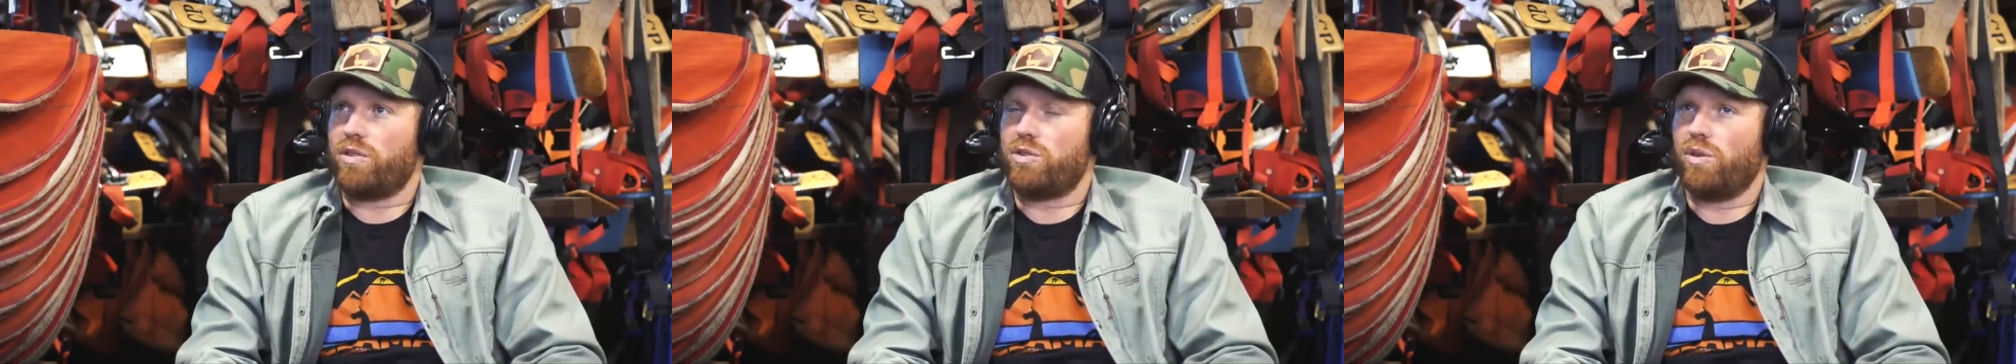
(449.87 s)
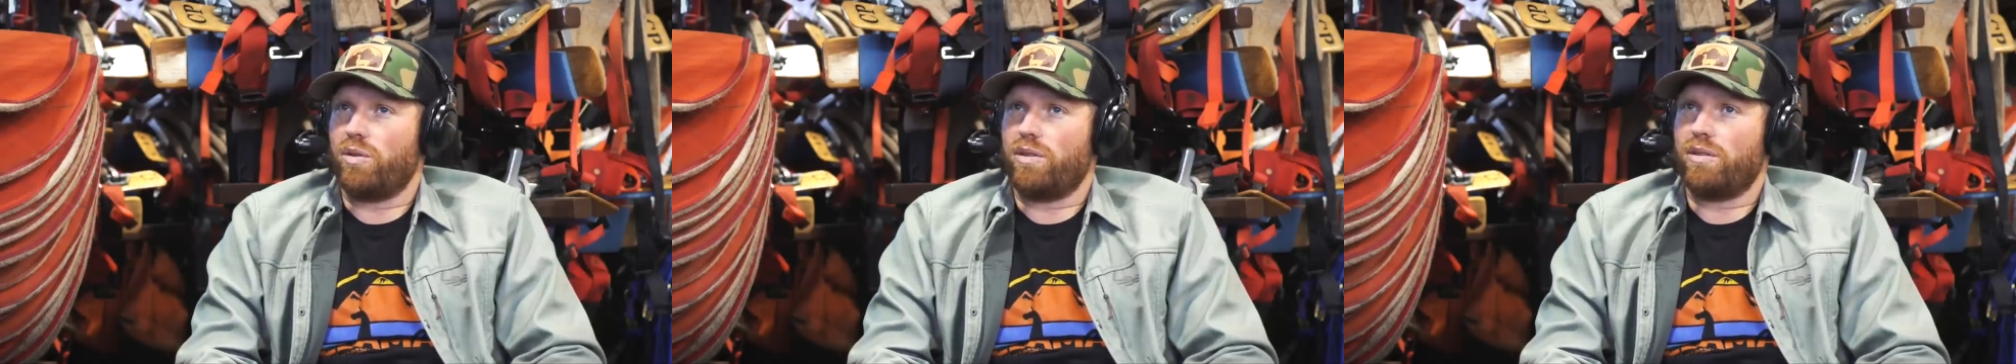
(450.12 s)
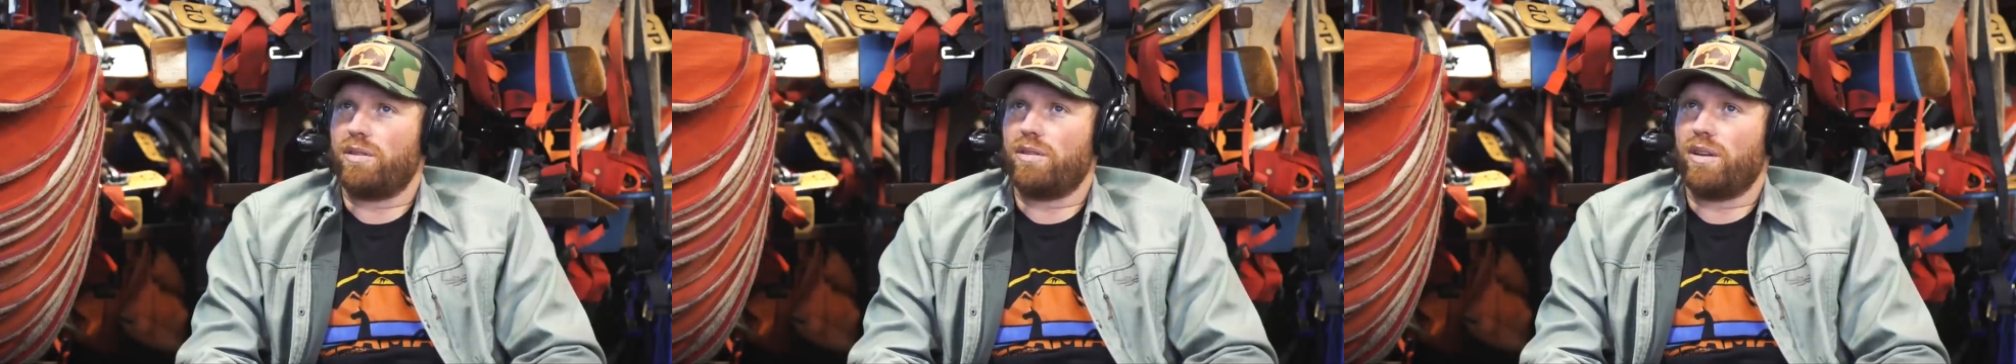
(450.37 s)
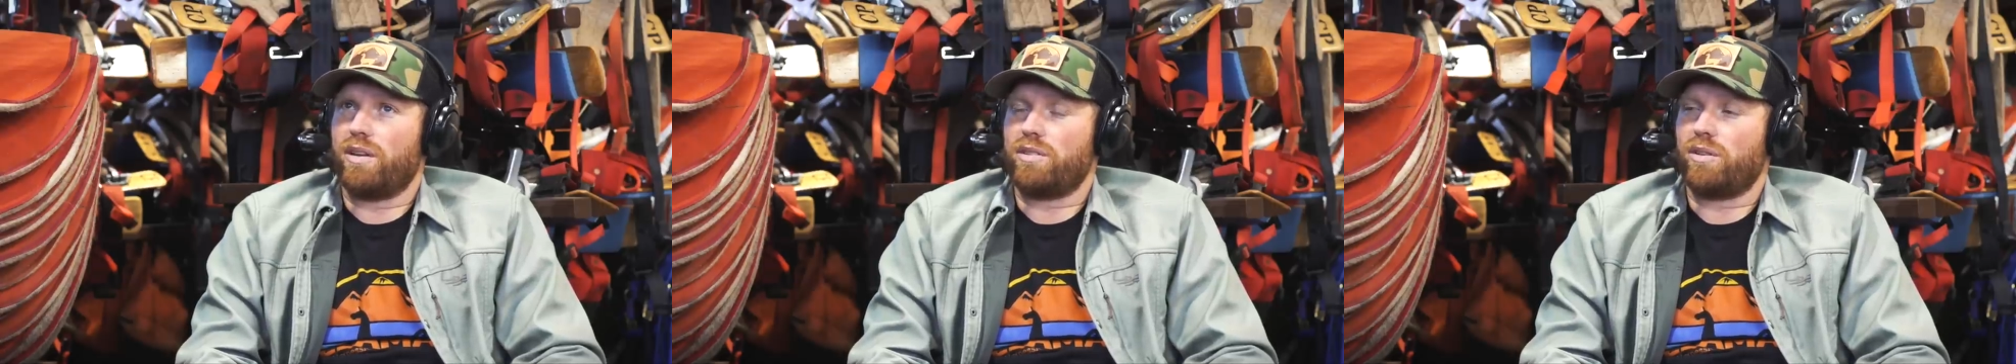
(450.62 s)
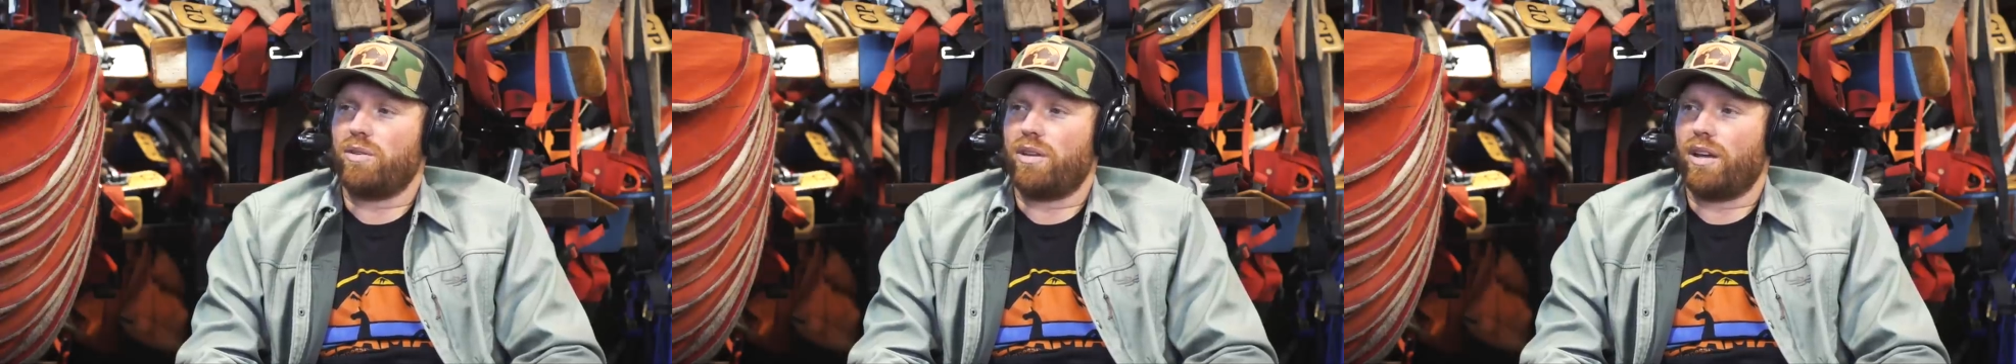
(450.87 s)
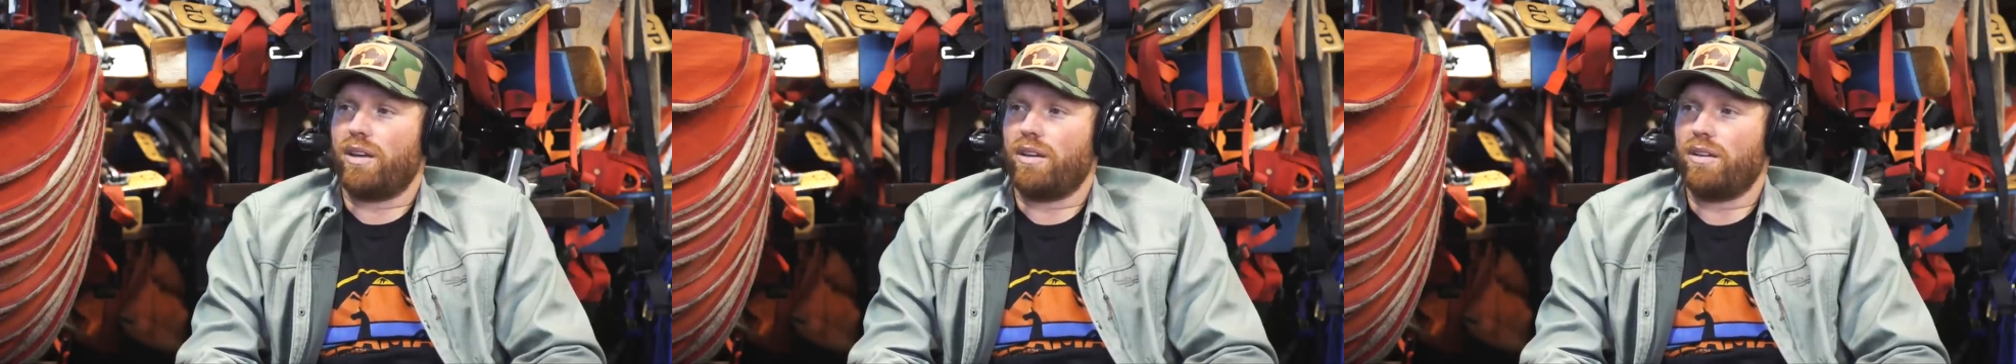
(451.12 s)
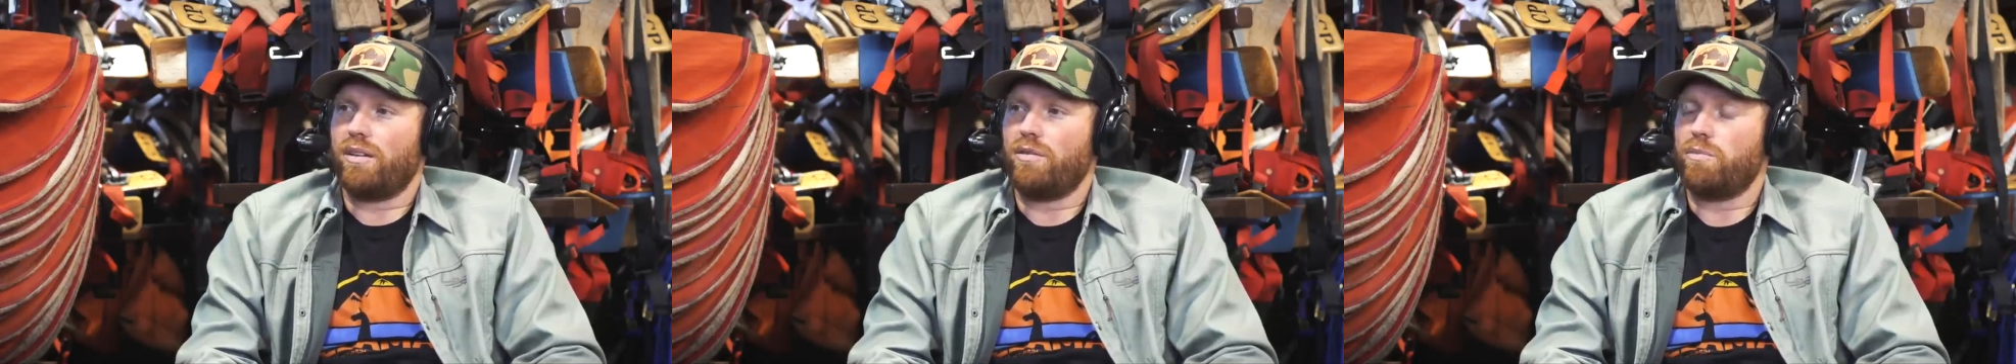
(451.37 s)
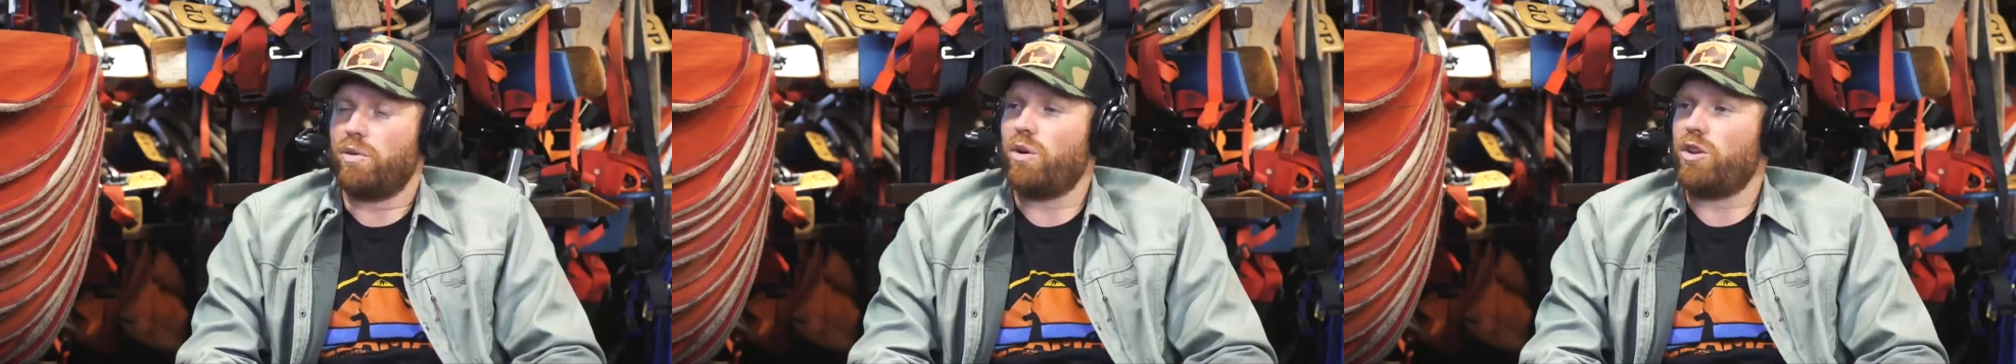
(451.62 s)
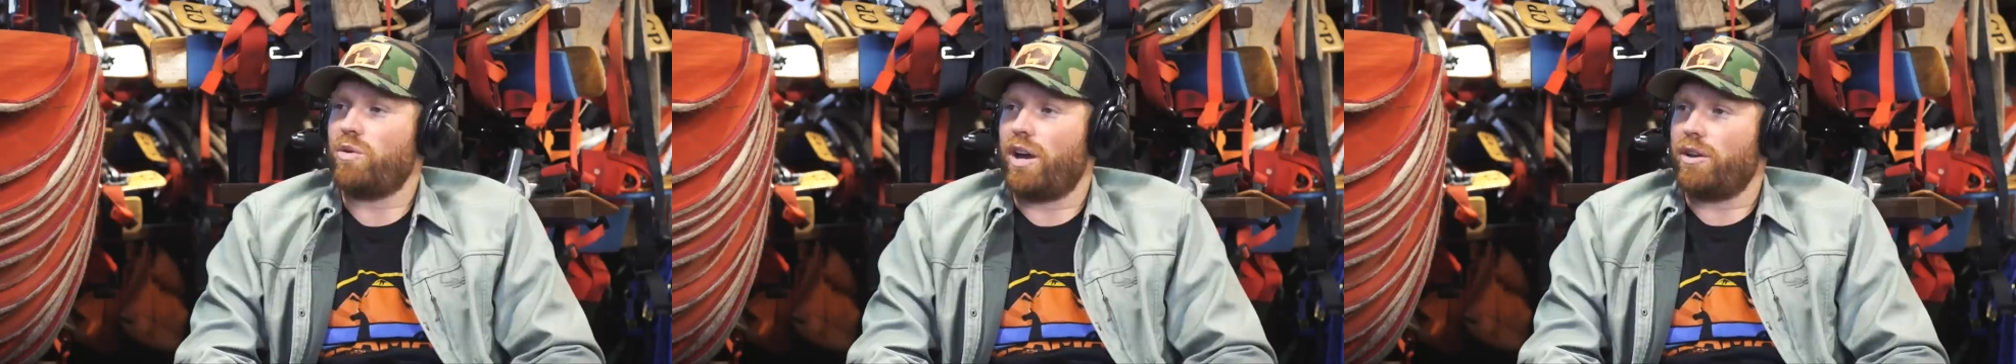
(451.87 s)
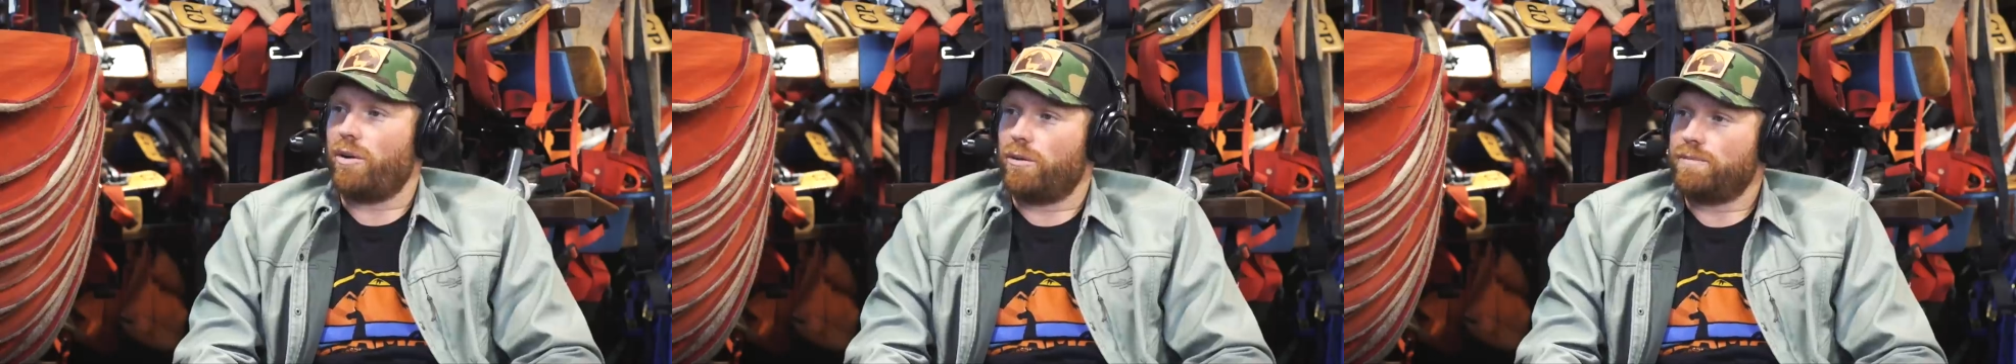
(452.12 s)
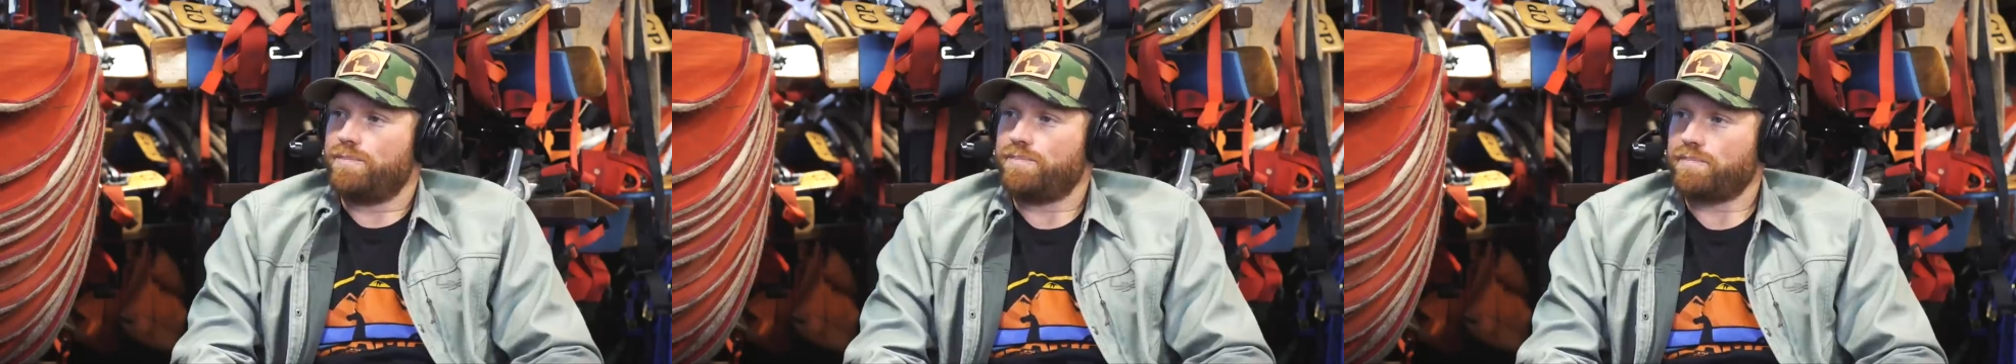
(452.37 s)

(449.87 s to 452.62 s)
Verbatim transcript: And so I was like, "What okay, school? BYU Idaho."